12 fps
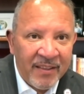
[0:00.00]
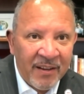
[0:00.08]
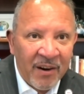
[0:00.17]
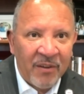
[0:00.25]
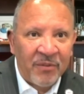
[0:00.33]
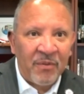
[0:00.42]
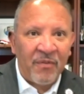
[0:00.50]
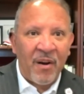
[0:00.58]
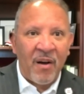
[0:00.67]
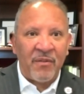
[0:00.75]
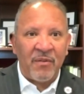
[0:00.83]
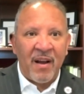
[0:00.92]
the earth
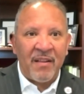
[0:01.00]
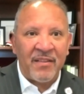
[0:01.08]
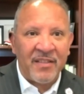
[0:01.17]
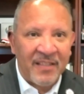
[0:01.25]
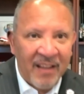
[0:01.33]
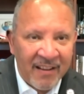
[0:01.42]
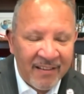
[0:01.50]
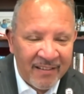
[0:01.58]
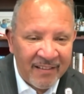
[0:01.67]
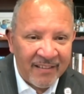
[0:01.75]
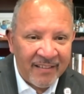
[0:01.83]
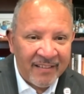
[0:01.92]
revolved around the sun,
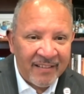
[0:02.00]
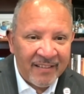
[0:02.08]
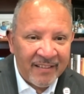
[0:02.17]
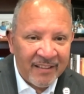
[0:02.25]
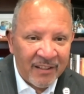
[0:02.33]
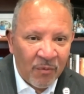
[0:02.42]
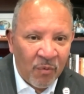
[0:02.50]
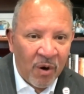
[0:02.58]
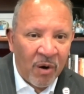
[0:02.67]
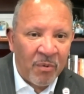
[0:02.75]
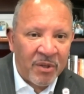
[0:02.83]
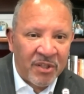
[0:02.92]
the
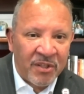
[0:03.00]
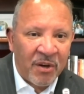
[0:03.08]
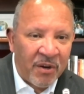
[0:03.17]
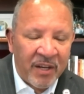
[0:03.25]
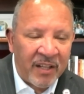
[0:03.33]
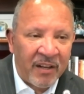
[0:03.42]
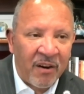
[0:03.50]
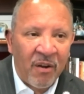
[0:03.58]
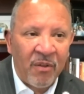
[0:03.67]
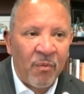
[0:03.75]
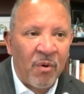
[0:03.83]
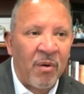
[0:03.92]
world was circular,
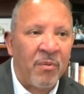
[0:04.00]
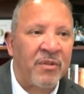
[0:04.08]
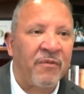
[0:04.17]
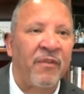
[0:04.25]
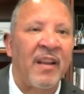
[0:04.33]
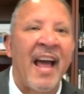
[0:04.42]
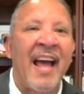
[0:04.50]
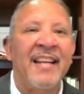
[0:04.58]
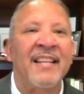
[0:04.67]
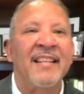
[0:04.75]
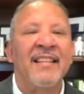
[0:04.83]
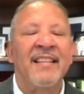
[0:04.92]
or the world was flat.
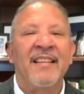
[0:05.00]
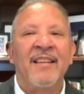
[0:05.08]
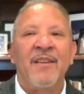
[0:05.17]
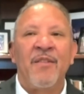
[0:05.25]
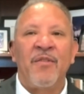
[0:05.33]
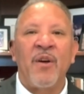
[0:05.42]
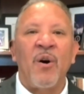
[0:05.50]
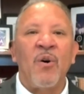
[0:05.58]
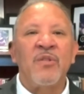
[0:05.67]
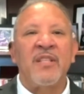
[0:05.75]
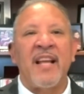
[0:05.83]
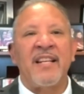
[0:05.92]

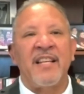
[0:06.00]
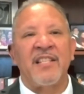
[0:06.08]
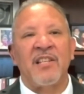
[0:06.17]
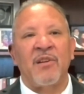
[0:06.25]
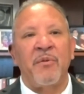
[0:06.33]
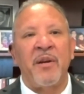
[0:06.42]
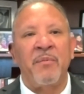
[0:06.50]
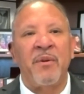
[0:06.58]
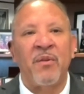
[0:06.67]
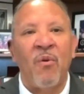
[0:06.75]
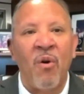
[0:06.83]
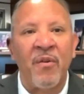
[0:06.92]
Those that disagreed
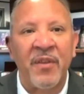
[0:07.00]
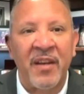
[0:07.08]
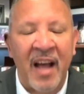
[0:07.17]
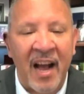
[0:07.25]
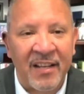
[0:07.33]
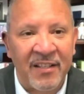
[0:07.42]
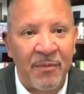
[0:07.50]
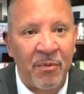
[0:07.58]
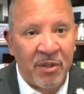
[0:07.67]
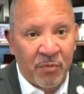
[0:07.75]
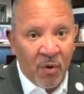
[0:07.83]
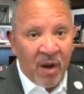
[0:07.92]
with orthodoxy,
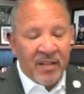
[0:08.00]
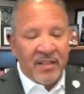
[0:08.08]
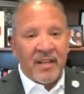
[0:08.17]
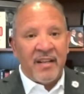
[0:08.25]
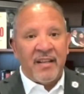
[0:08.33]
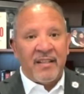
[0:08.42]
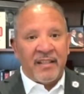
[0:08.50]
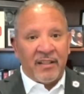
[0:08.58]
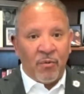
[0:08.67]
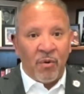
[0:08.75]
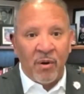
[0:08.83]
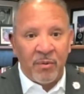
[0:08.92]
which was that
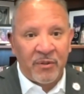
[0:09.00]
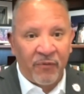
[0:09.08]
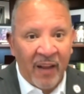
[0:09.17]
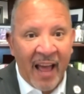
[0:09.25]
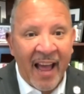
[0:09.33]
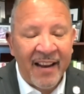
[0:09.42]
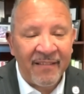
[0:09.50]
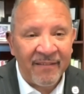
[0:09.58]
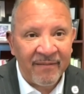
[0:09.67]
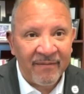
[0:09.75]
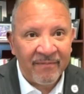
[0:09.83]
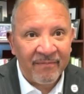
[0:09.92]
the world was flat
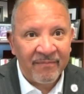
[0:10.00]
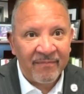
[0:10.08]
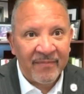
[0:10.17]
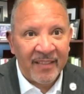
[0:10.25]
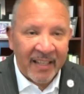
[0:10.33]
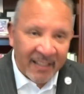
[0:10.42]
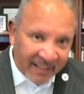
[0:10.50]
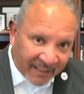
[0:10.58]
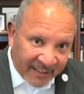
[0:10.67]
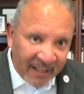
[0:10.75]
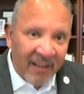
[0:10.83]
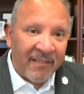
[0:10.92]
and the
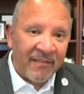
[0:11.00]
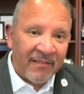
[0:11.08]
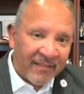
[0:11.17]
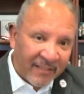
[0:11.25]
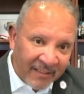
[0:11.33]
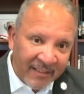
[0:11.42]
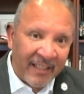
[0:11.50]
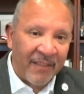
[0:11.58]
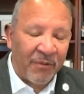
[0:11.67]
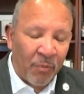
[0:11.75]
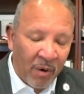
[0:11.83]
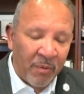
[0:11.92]
sun,
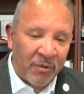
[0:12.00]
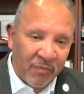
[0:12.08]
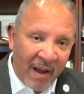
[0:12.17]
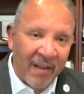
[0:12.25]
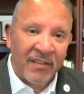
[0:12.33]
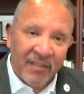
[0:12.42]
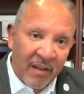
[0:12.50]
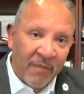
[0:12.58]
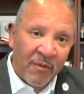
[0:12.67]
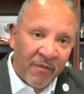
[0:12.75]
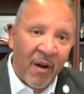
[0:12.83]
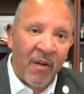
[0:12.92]
if the world was round, the
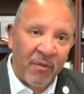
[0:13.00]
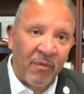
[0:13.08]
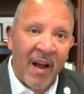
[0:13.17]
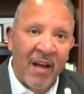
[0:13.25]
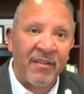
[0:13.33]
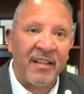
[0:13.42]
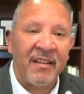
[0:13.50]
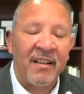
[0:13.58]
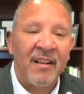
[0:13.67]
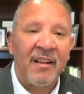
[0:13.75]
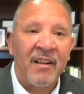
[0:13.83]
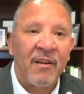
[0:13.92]
sun revolved around it,
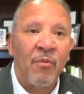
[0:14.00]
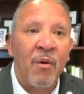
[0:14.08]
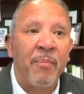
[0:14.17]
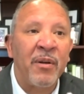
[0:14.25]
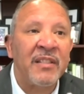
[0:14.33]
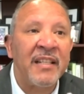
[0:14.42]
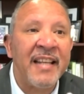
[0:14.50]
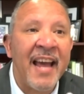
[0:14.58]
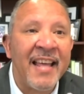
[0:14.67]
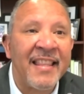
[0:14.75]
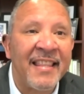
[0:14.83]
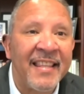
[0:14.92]
were put to
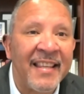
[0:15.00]
death